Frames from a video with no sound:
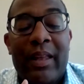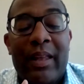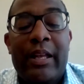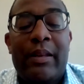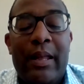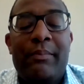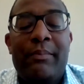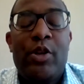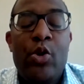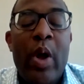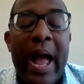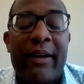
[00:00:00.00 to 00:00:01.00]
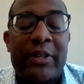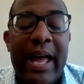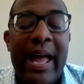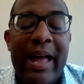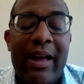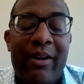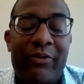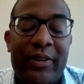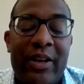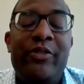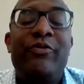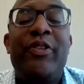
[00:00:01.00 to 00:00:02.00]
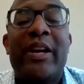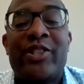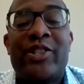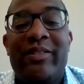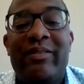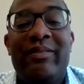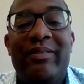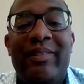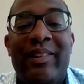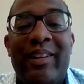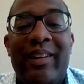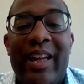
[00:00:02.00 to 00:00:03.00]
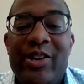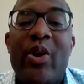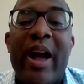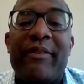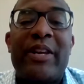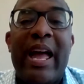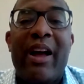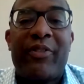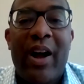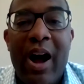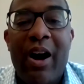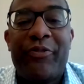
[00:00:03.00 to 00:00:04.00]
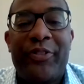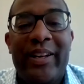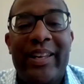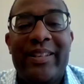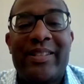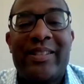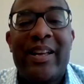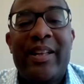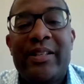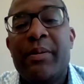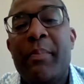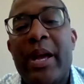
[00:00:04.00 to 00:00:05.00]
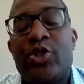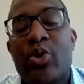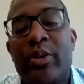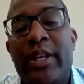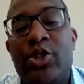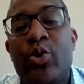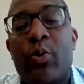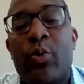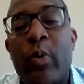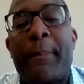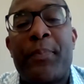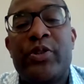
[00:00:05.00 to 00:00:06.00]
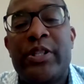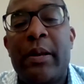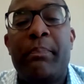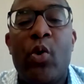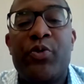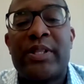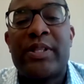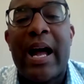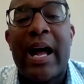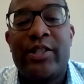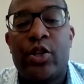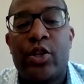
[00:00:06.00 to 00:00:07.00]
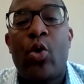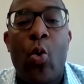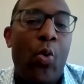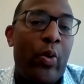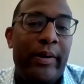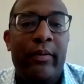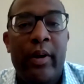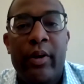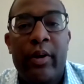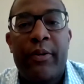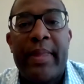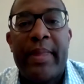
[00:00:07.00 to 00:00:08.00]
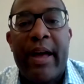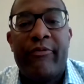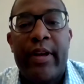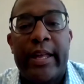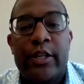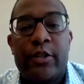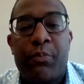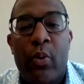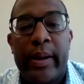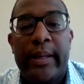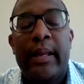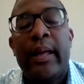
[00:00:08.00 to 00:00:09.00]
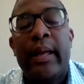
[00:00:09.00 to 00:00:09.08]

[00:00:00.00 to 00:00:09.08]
you have to have conviction and you have to have confidence to make sure that you could represent both sides of the coin from that vantage point.